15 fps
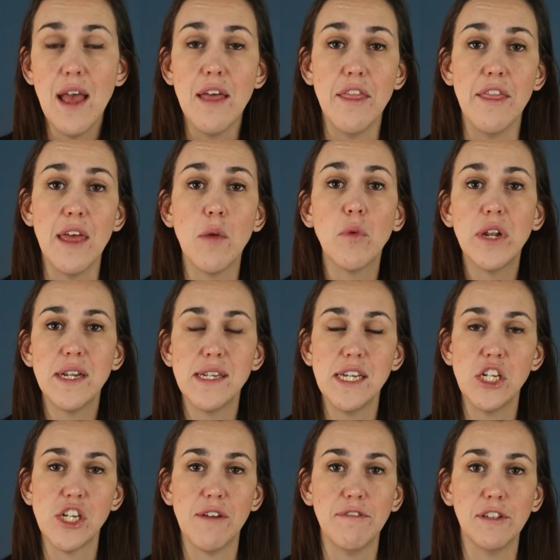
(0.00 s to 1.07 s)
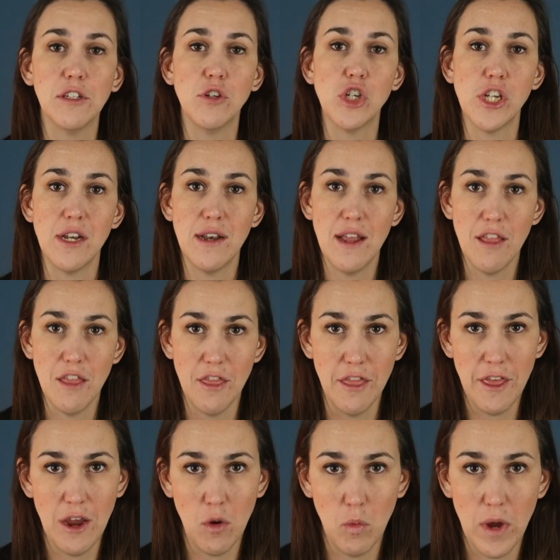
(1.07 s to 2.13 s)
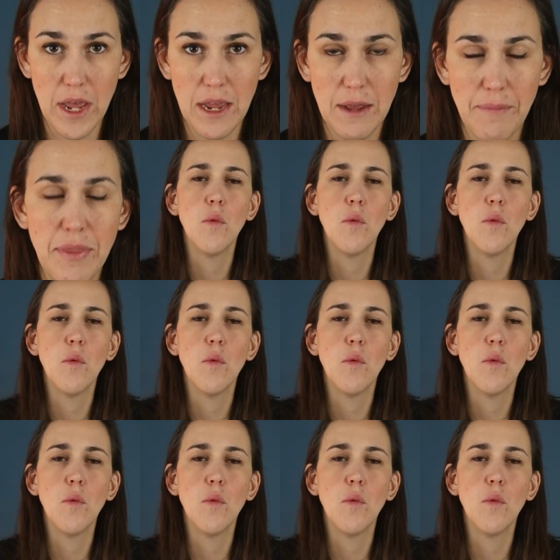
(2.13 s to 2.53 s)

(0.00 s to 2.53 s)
They want to teach evolution their way.